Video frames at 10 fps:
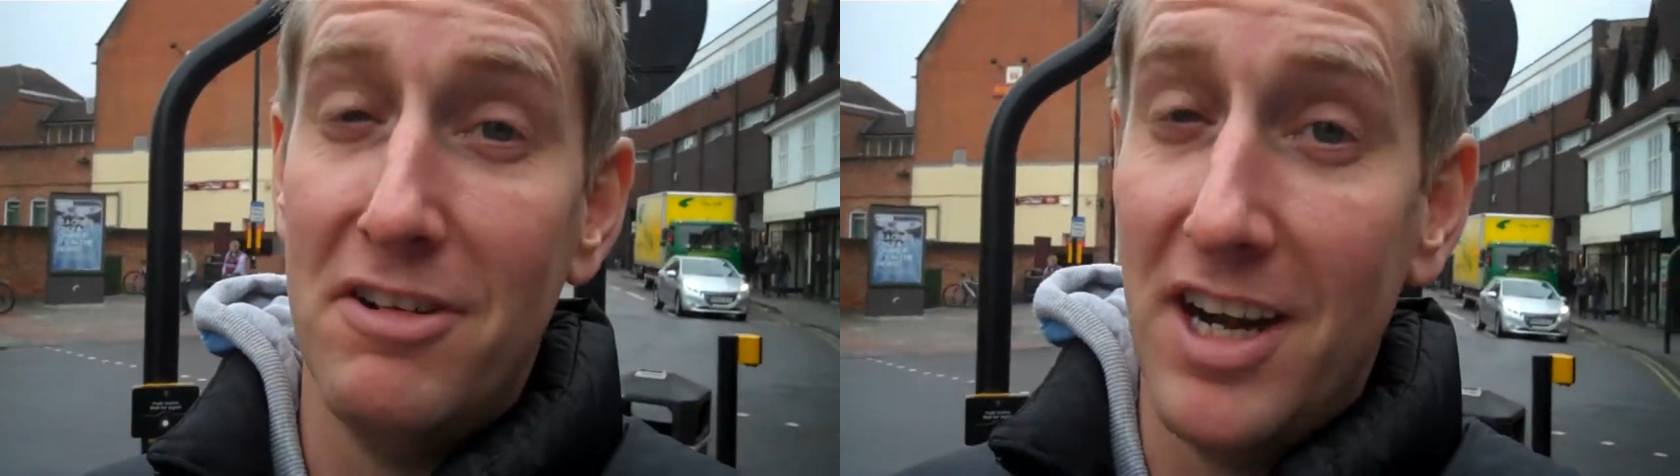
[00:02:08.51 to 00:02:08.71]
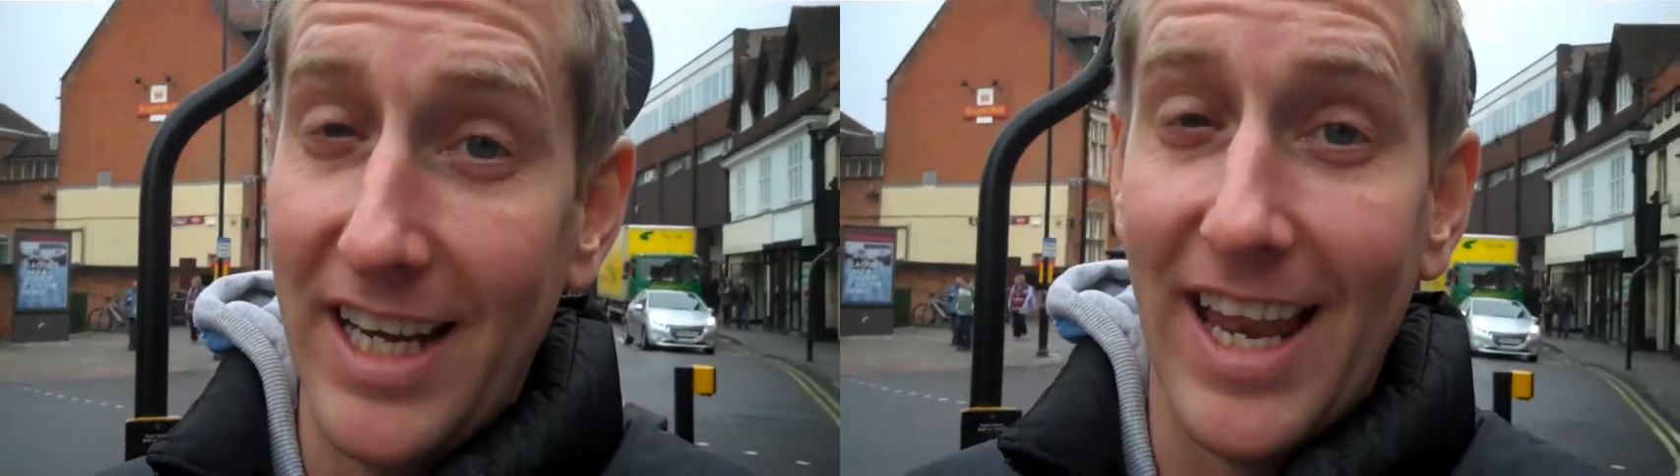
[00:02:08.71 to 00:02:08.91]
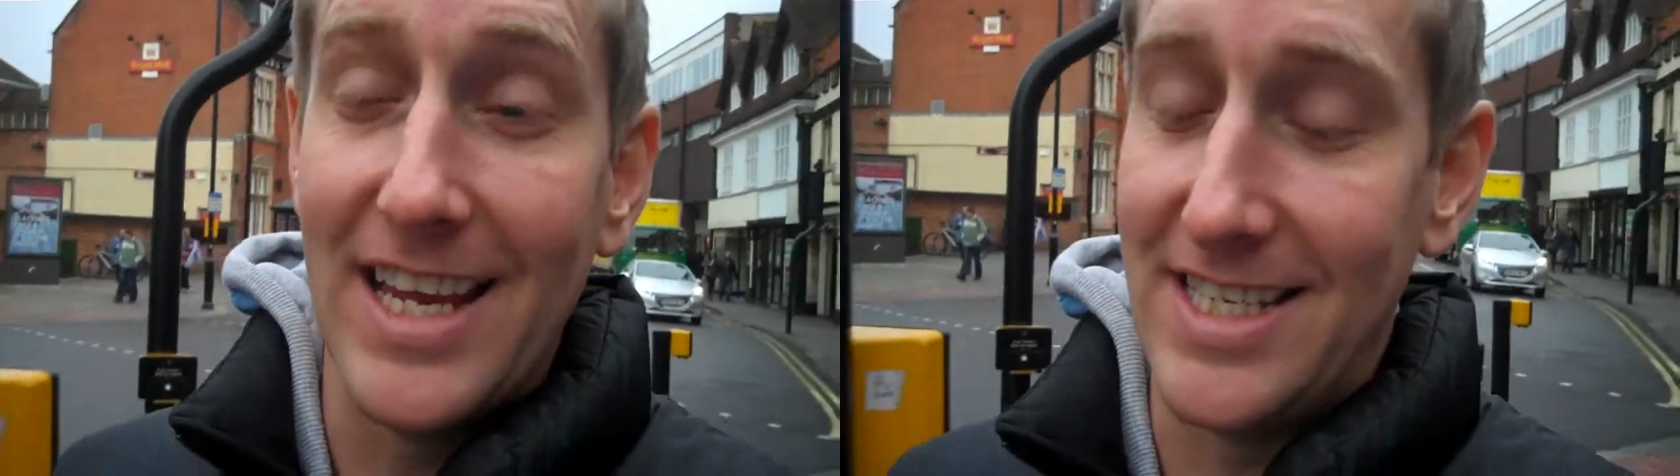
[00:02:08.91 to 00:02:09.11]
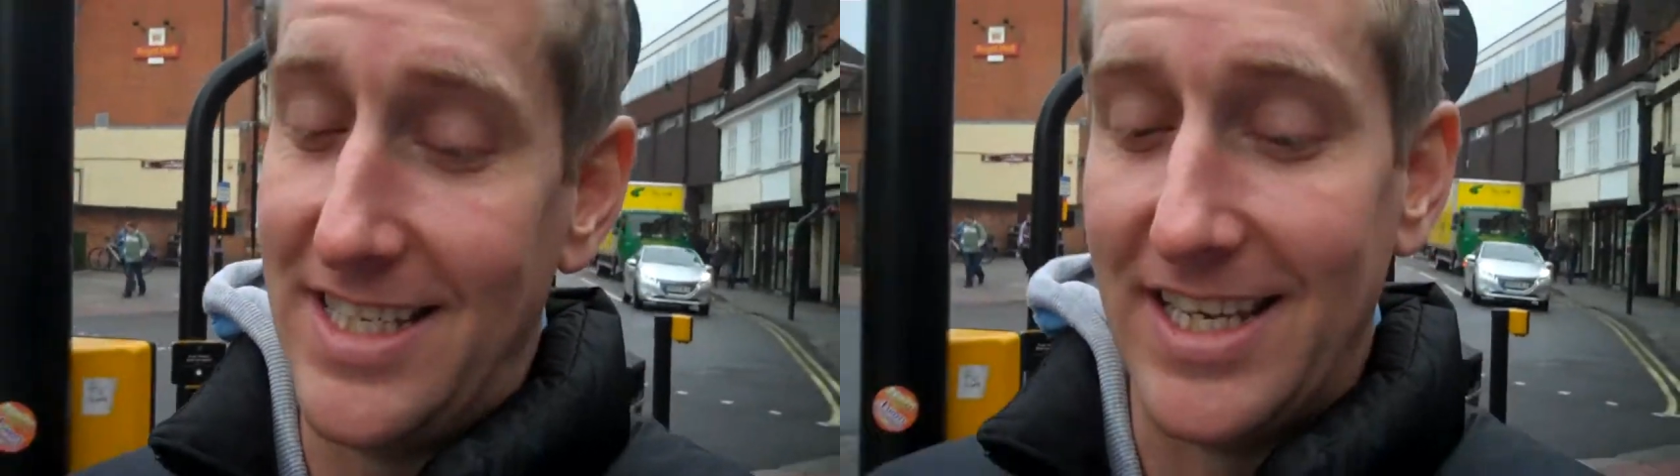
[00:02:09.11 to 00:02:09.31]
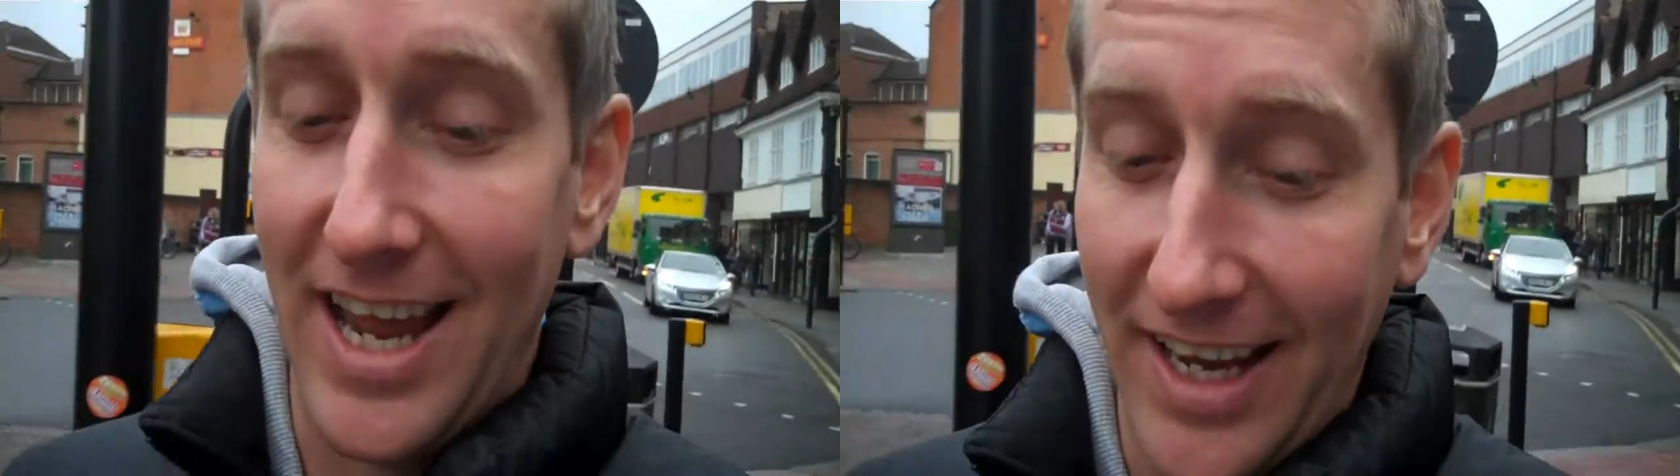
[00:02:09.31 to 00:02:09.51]
really lazy
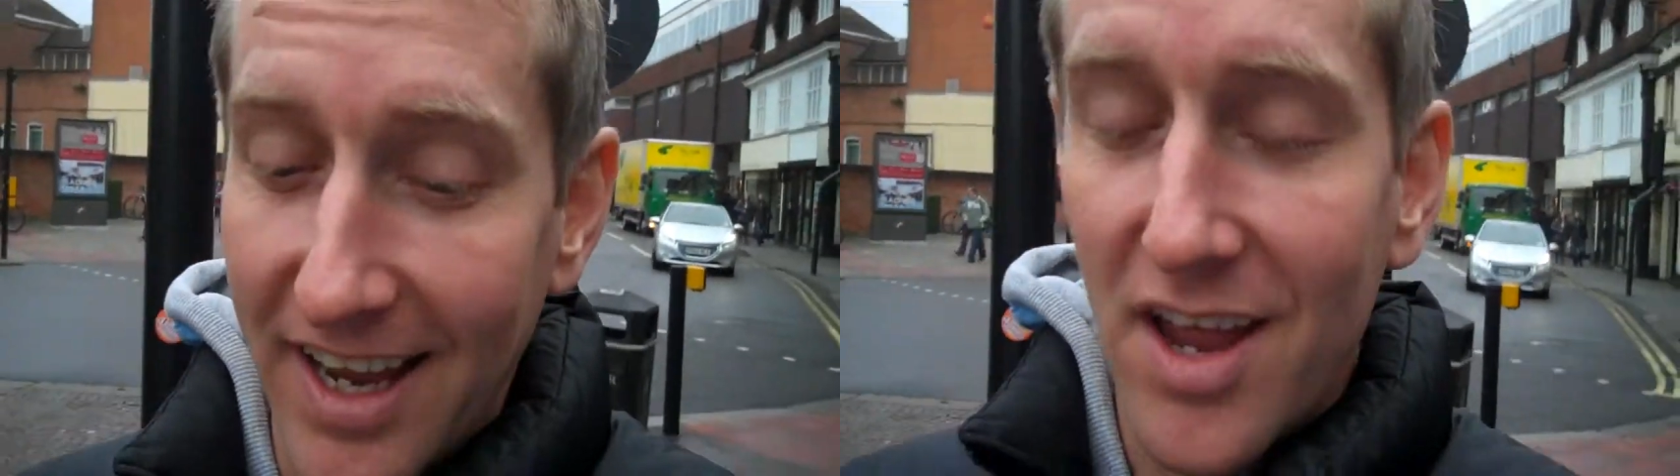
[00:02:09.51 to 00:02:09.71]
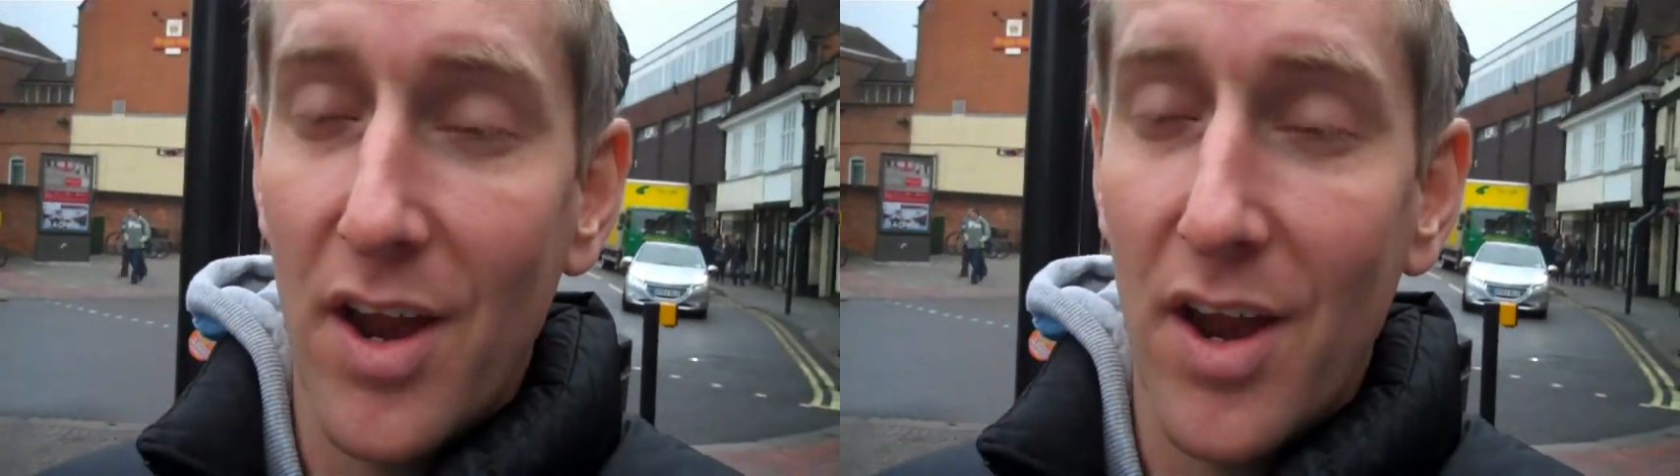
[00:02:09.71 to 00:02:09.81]
today,